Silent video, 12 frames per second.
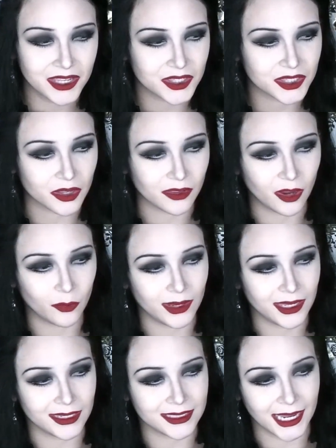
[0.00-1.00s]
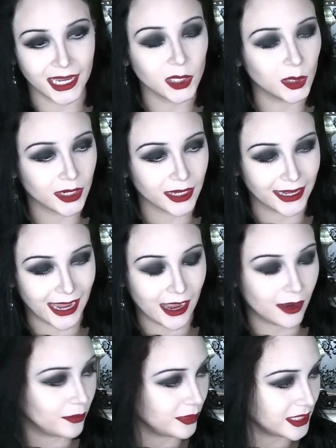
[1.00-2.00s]
so that we can take a look at
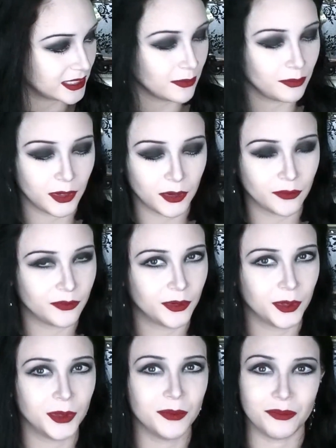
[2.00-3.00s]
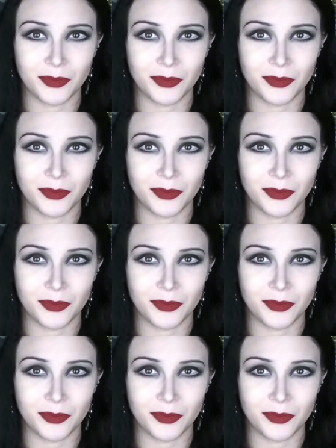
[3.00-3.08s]
how this beautiful